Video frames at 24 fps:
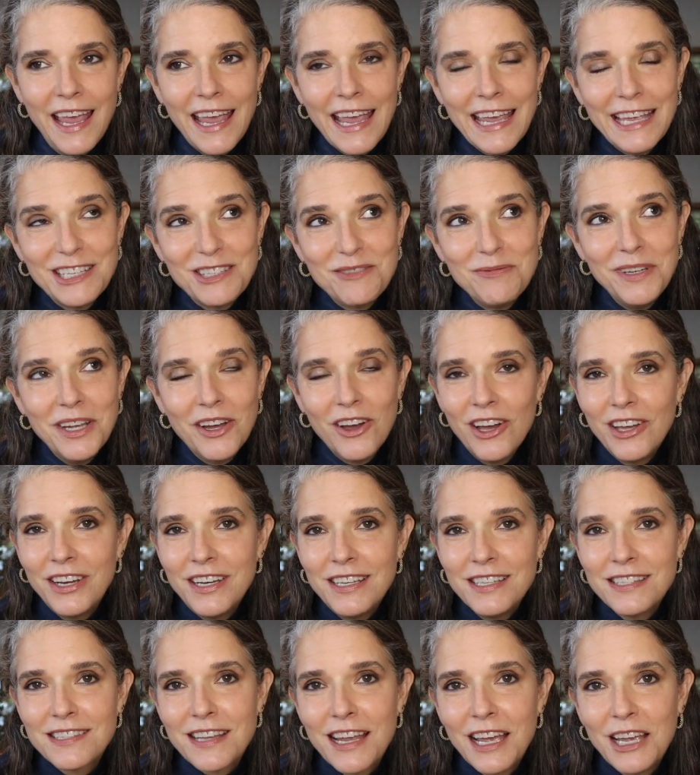And to be
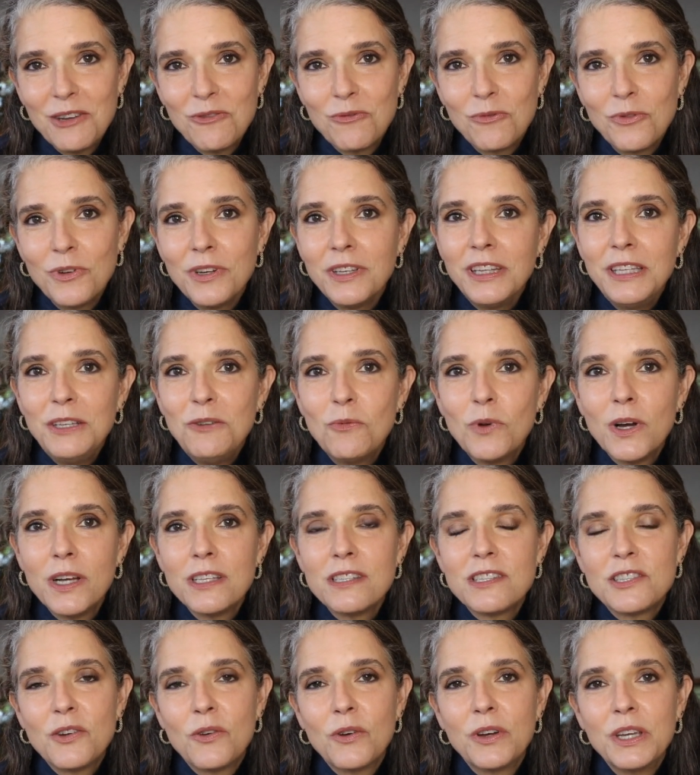honest, I really
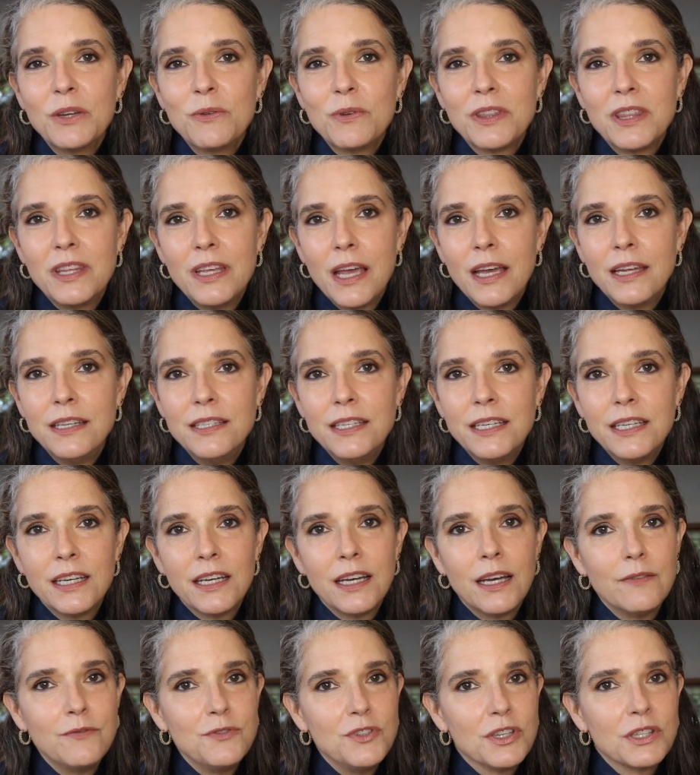was toying with the idea
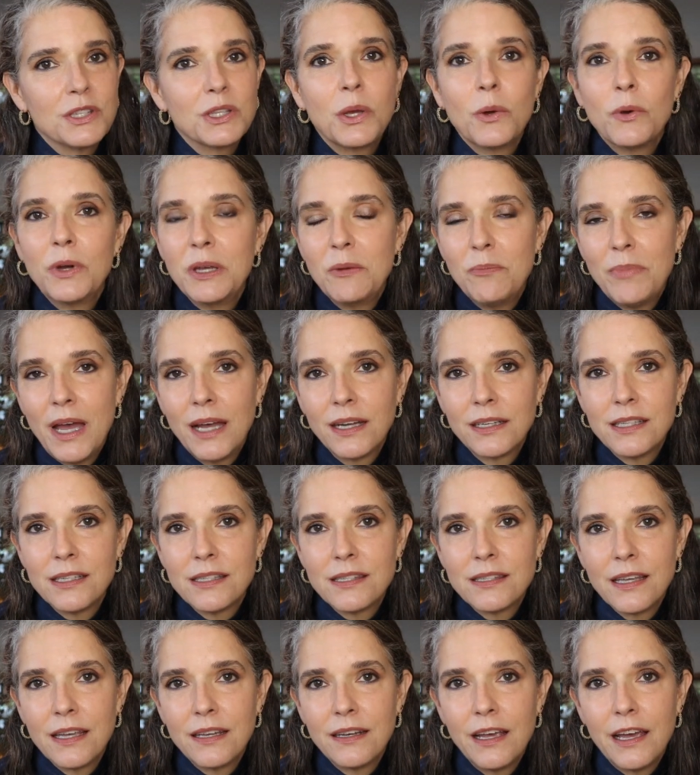of just going back to
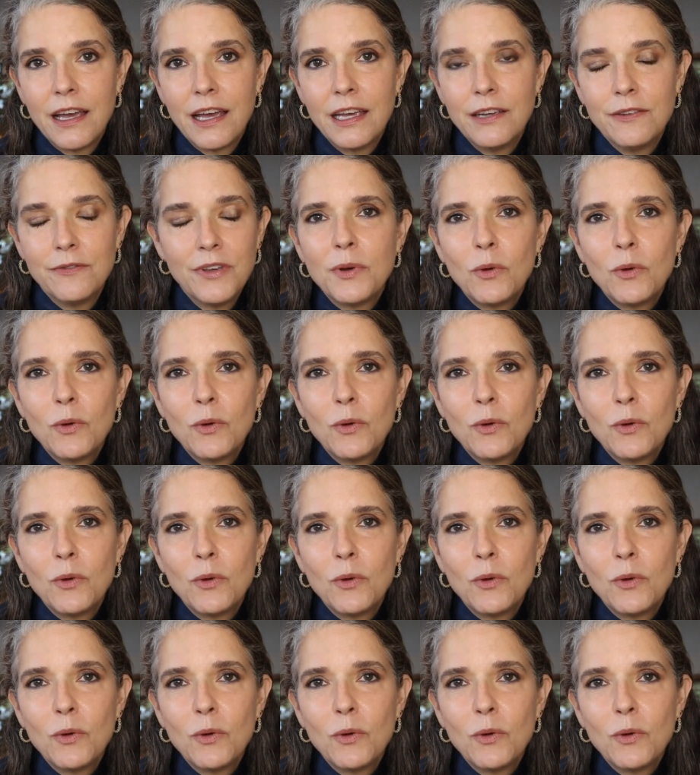Scent Hive.